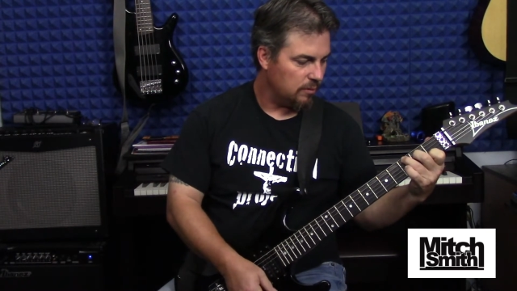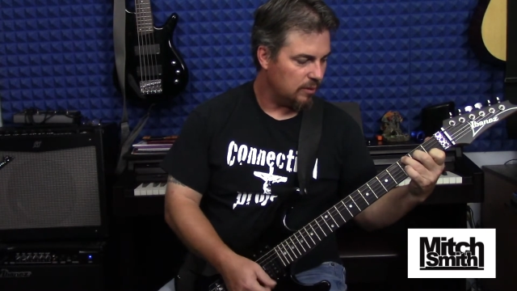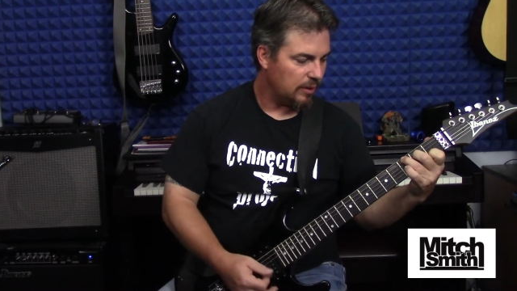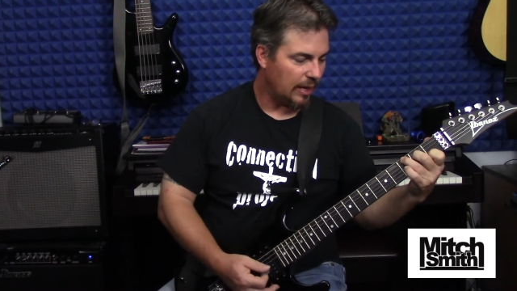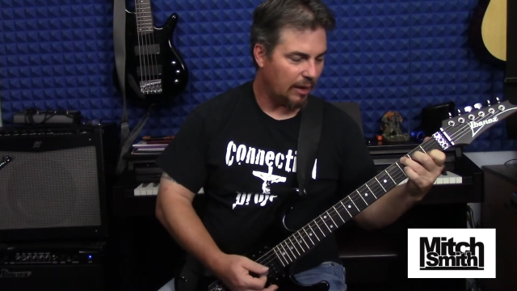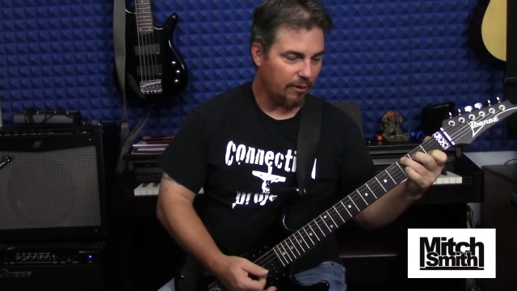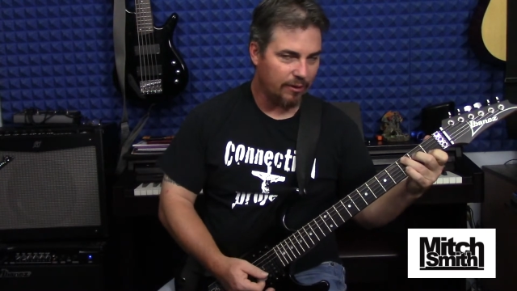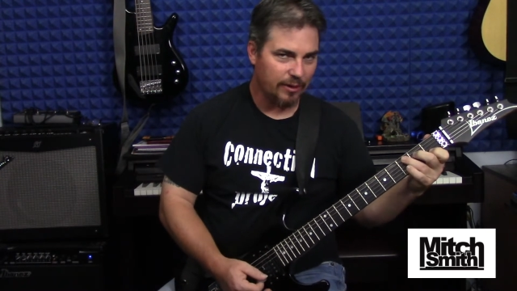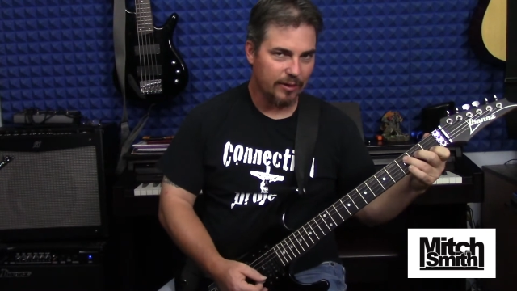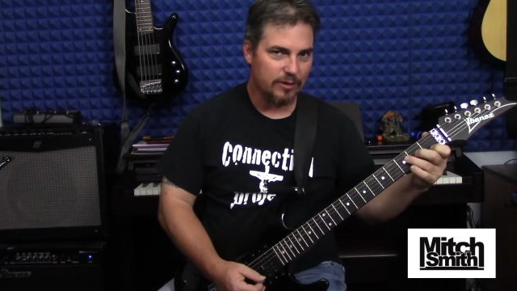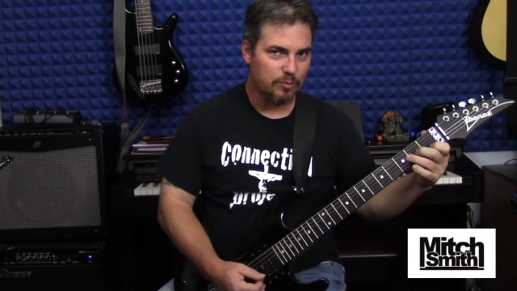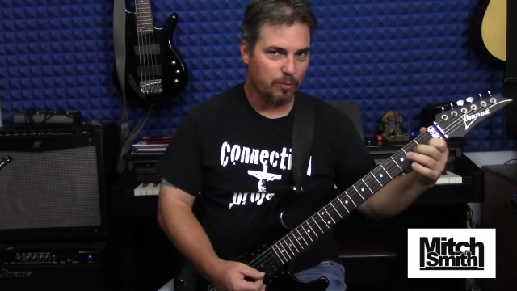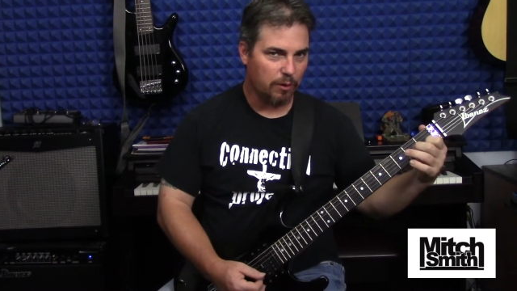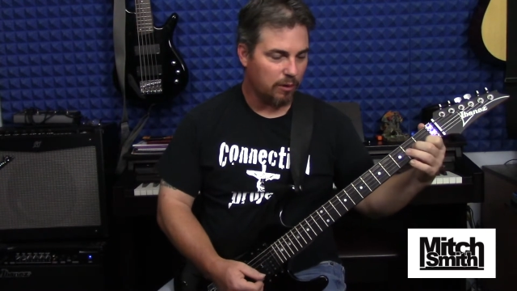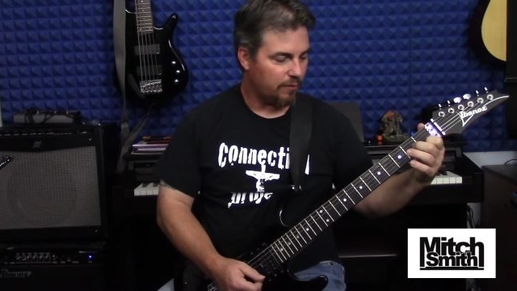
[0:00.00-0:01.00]
now it is
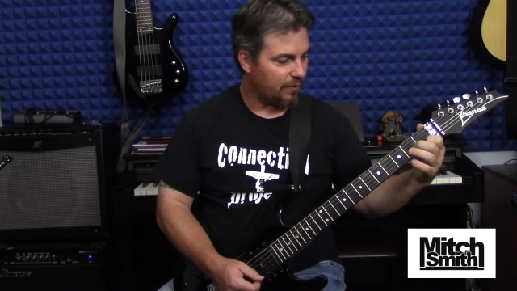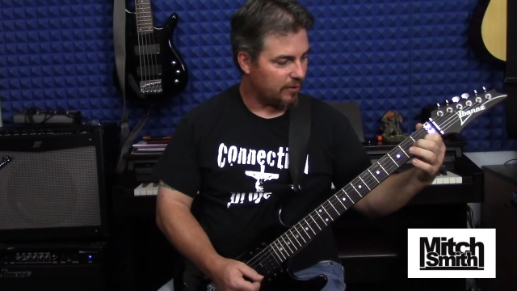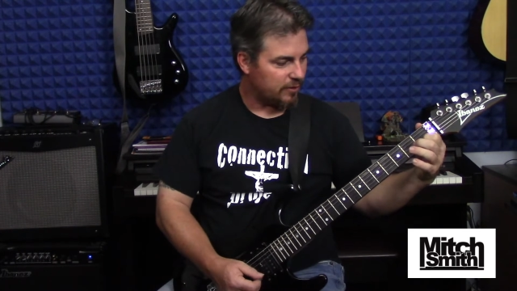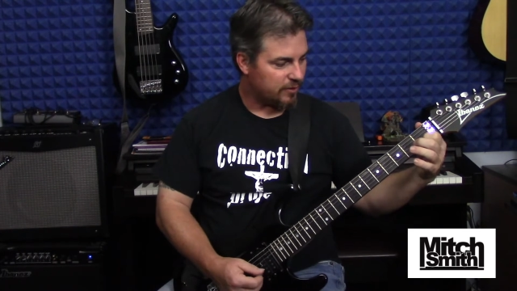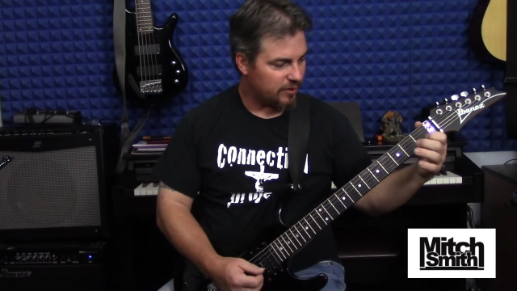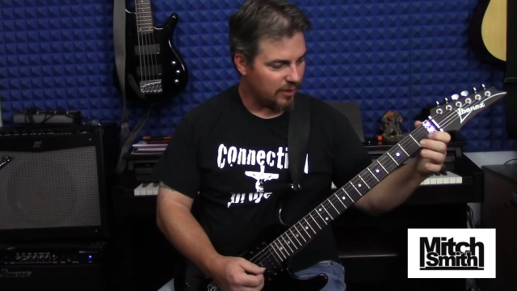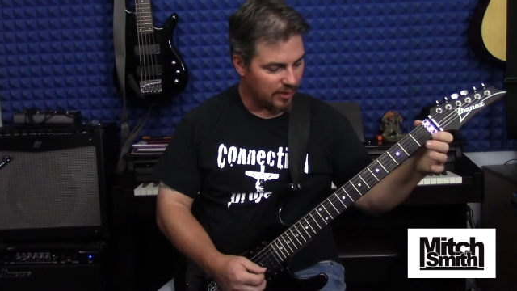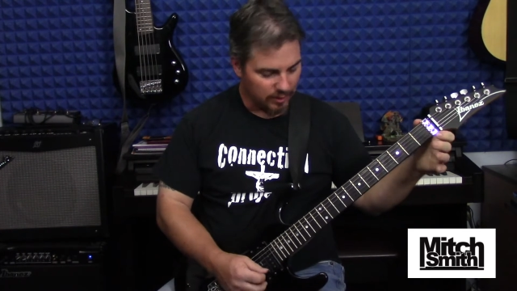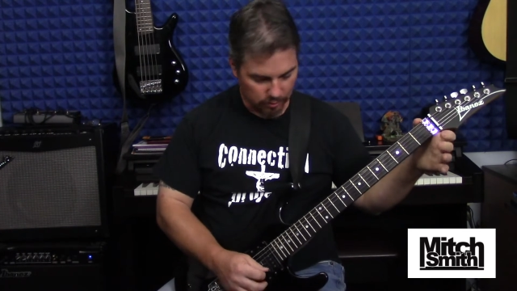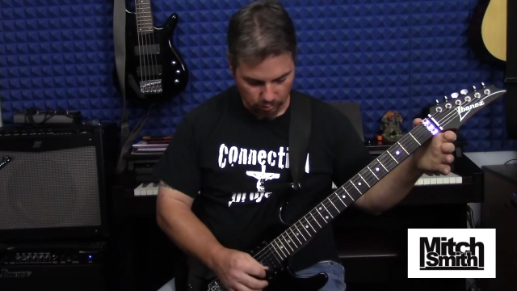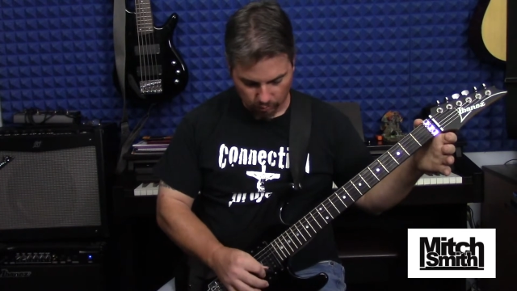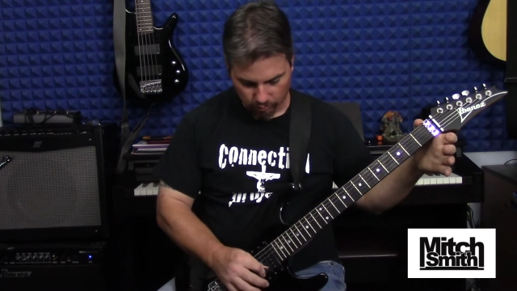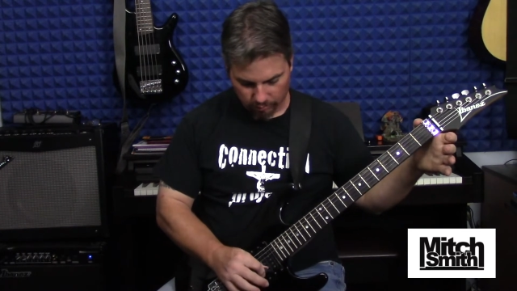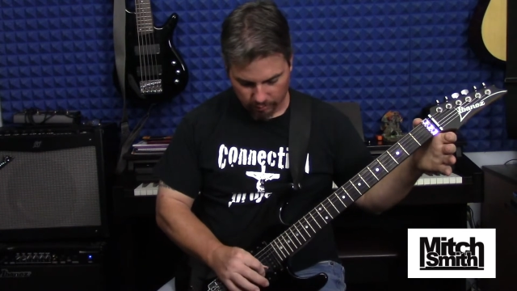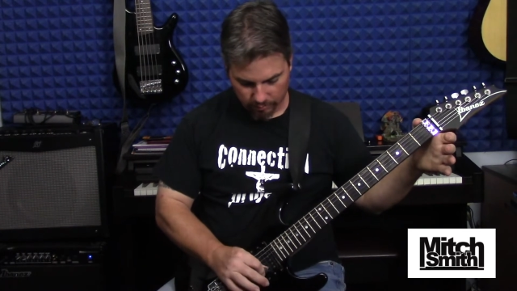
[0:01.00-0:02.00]
part of our C
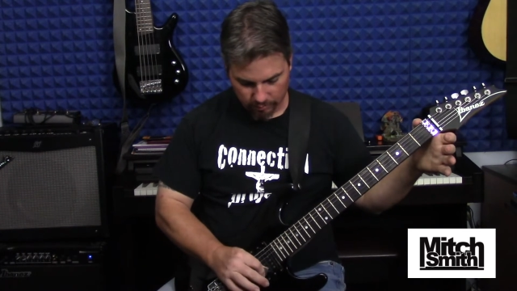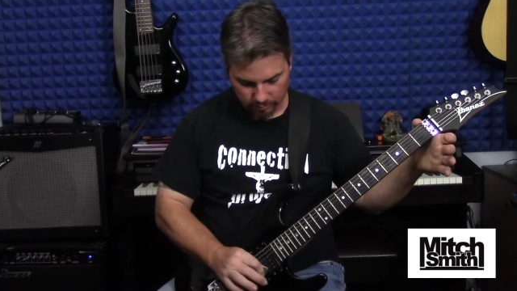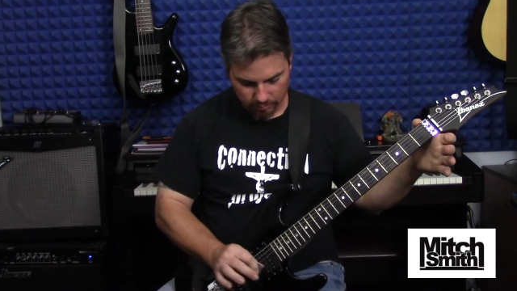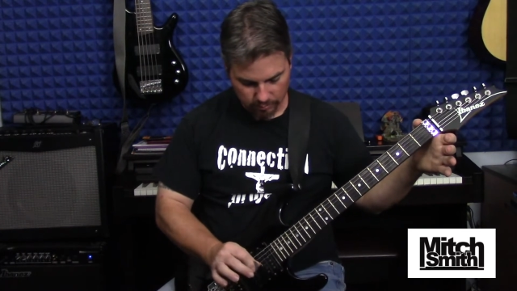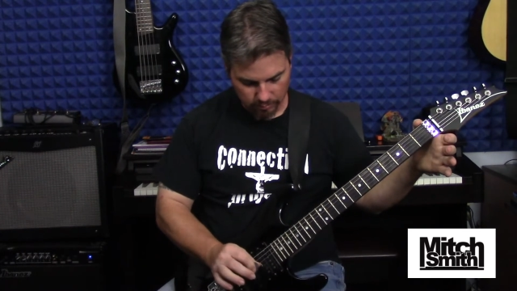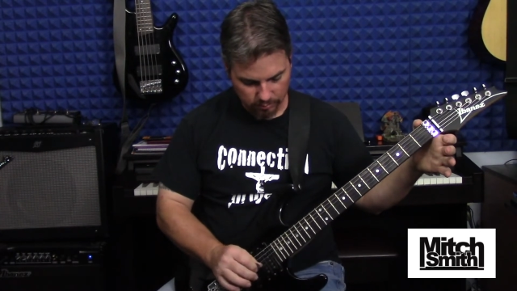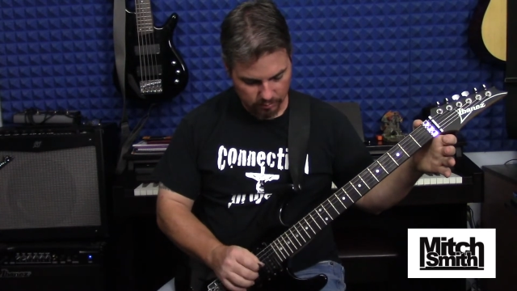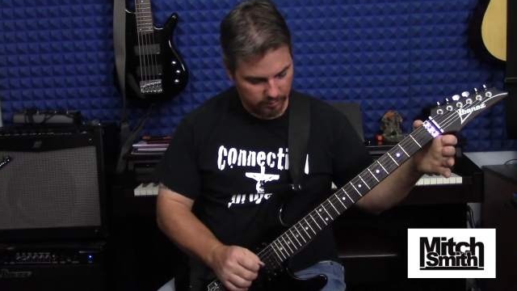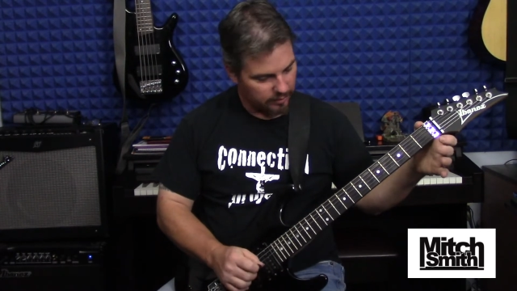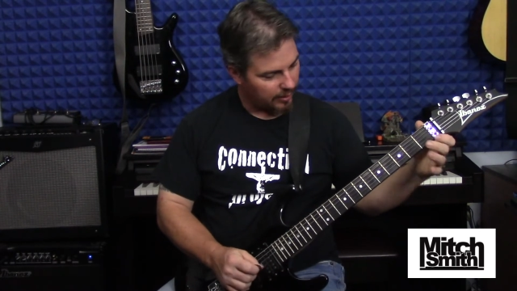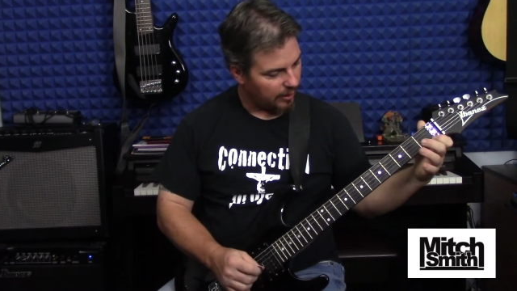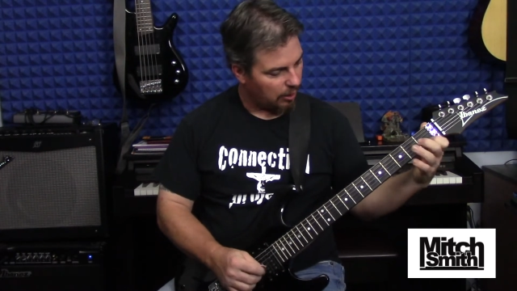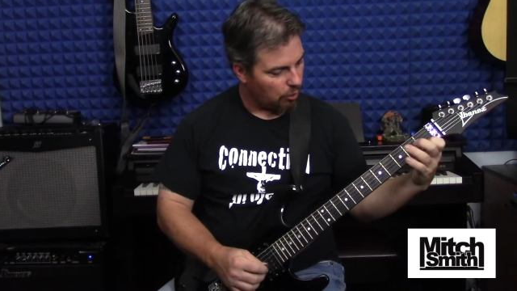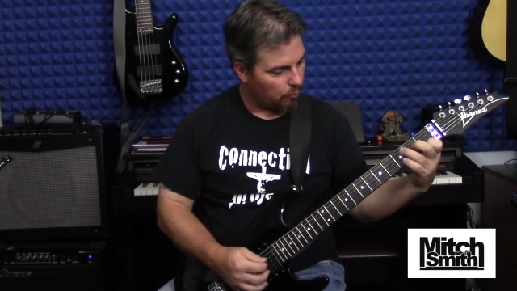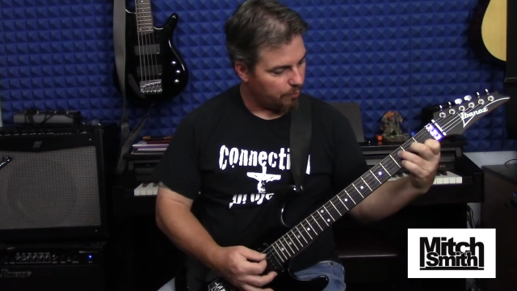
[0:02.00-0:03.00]
chord, that
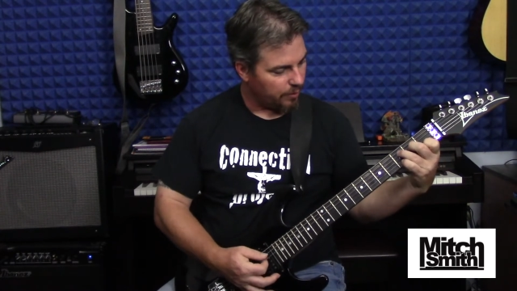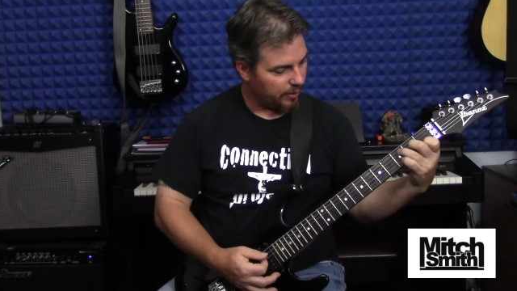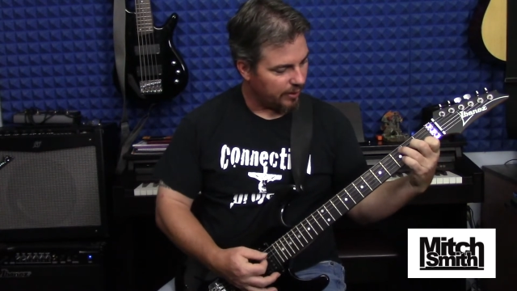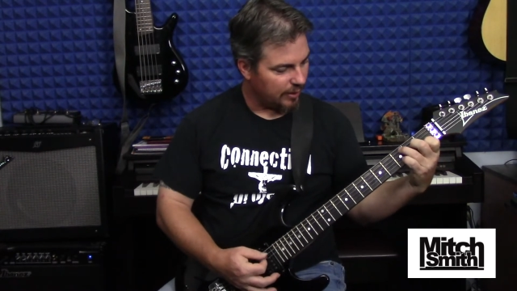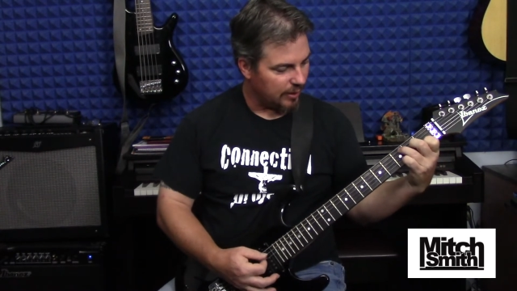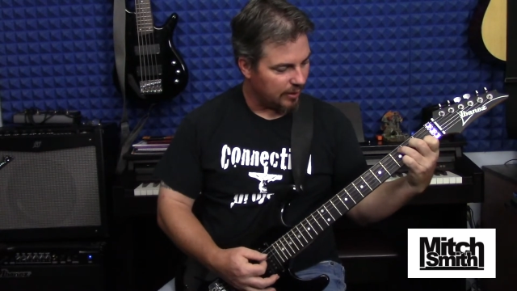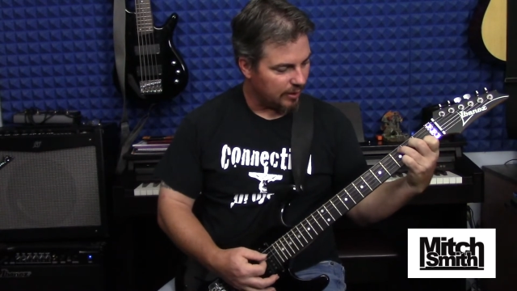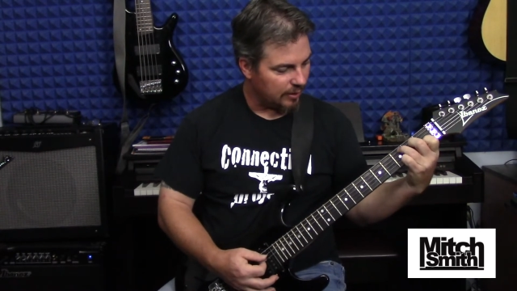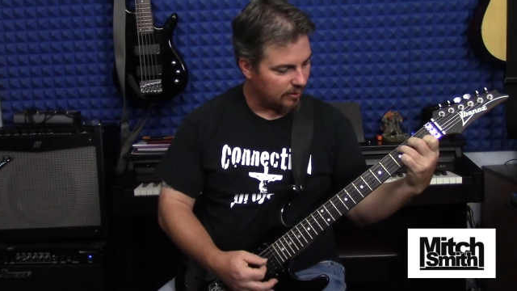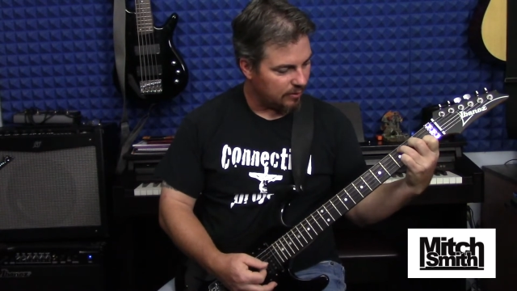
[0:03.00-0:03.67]
open E.